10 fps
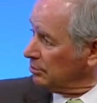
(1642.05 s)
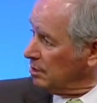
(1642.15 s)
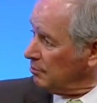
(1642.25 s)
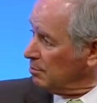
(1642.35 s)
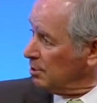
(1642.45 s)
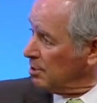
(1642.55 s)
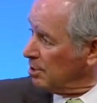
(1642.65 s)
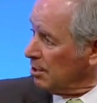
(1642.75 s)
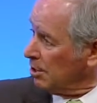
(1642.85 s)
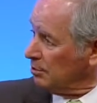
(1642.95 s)
Everybody
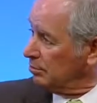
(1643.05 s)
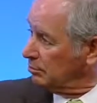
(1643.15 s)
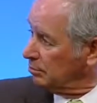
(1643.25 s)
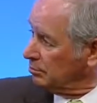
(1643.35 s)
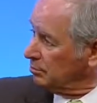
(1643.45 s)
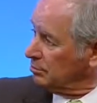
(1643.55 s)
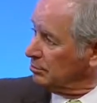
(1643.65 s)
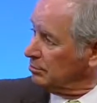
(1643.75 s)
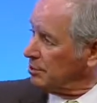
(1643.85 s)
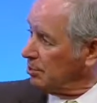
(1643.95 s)
thought
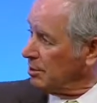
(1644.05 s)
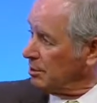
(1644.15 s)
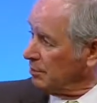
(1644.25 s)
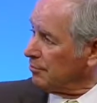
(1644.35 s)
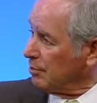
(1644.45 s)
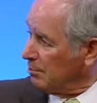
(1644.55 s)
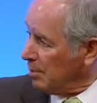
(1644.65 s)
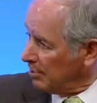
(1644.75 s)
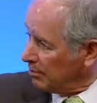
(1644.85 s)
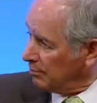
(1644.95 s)
something different about